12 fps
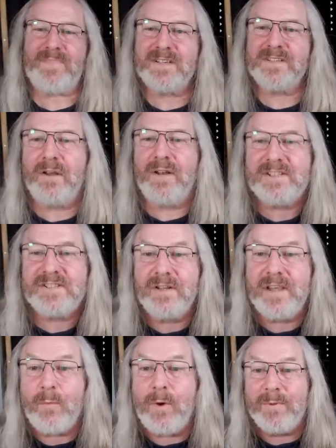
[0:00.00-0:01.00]
So let's do
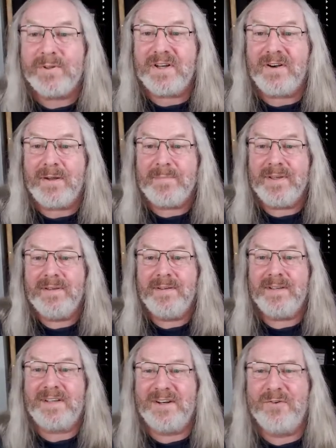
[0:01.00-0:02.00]
that one more time.
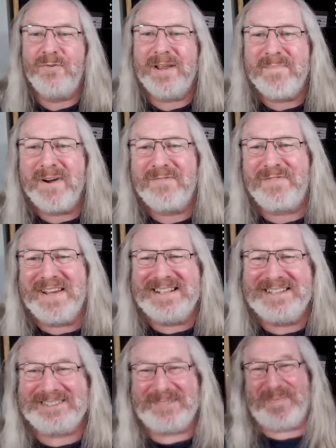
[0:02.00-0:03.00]
You're going to rip my
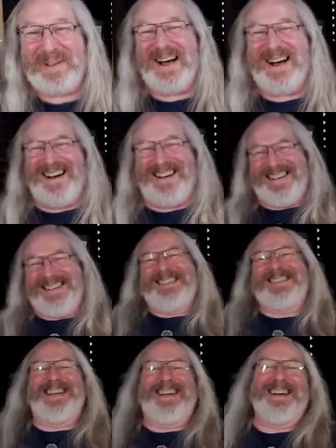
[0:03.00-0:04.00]
fingers
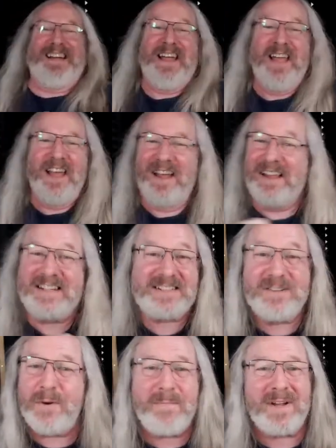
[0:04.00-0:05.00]
apart. It's
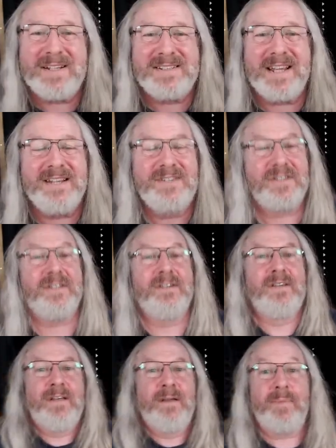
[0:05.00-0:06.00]
not my intention,
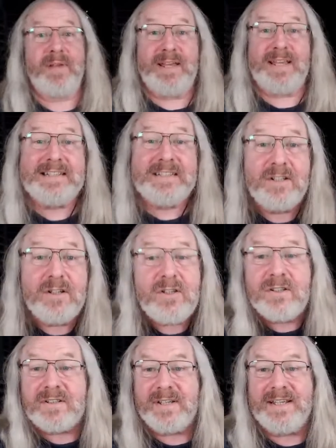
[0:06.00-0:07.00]
but it is
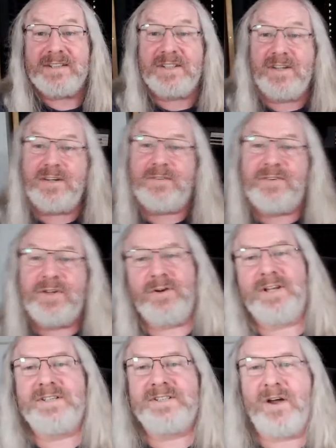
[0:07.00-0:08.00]
good. It's good if
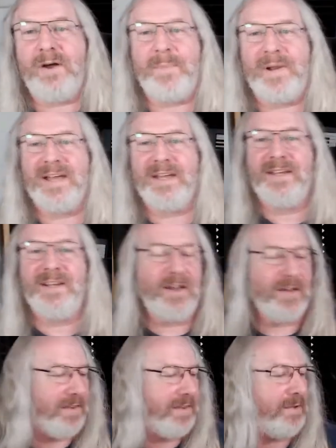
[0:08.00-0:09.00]
you're a guitar player. You
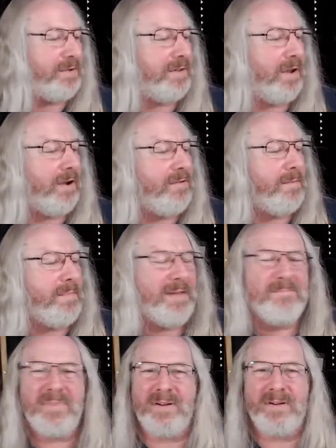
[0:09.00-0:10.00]
know, I
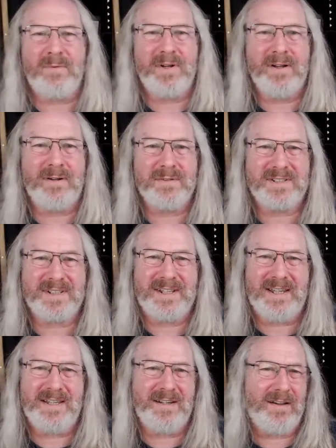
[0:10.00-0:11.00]
remember when I was a
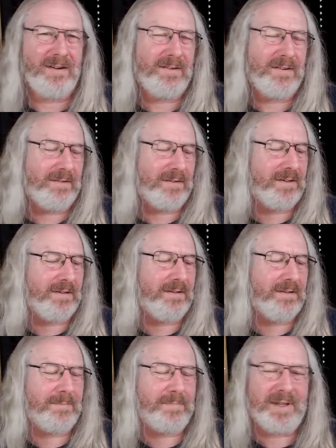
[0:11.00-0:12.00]
kid. Oh
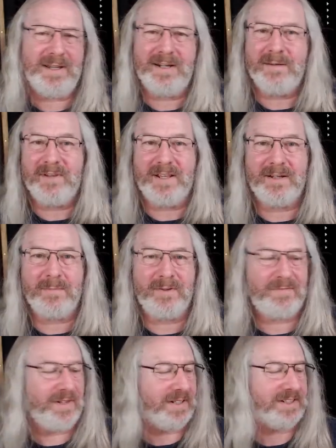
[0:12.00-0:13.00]
God, the pain in the end of my
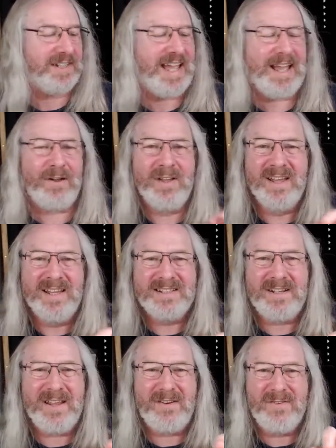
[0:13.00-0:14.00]
fingers. Now
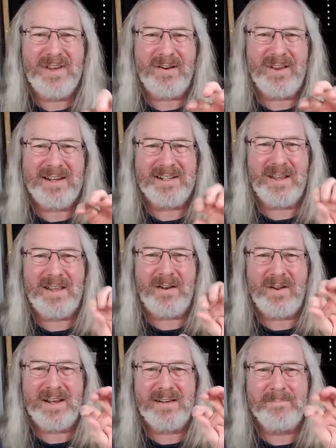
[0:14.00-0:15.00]
it's like
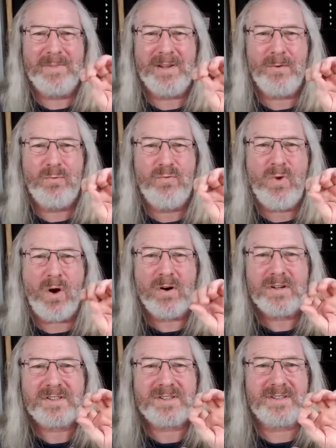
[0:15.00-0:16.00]
little
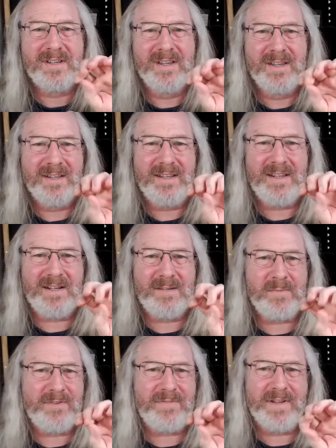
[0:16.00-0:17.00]
rocks. The end of
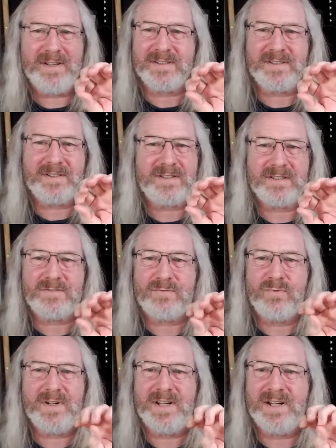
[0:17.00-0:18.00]
my fingers are just
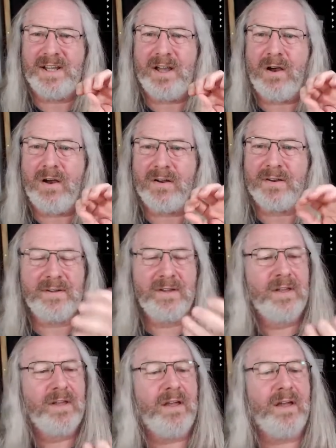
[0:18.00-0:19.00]
really hard,
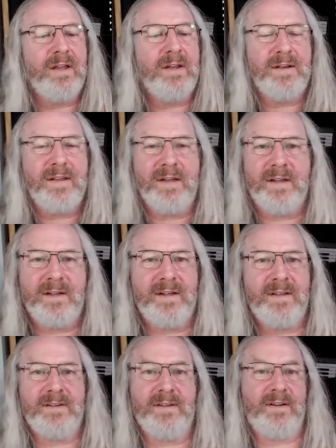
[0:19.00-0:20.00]
and
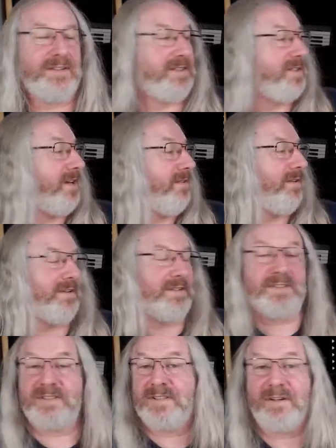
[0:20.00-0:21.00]
I just
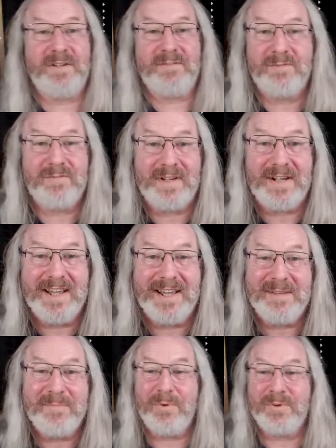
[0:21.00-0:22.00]
don't even feel it
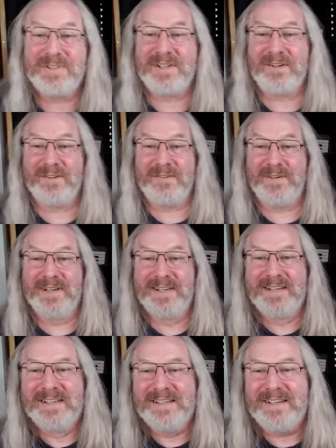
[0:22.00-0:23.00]
anymore. So, you
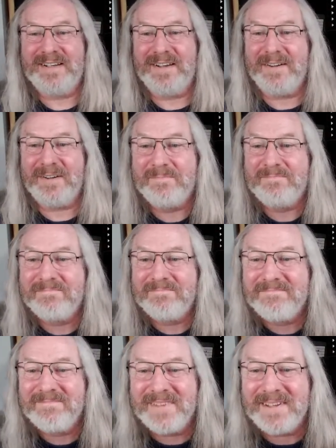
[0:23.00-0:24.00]
know,
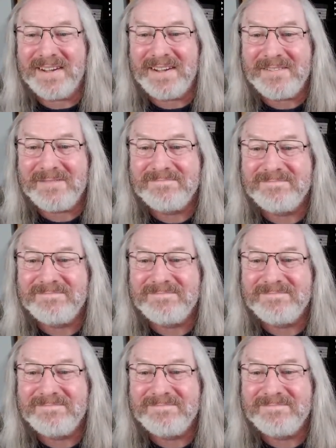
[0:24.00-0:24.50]
yeah.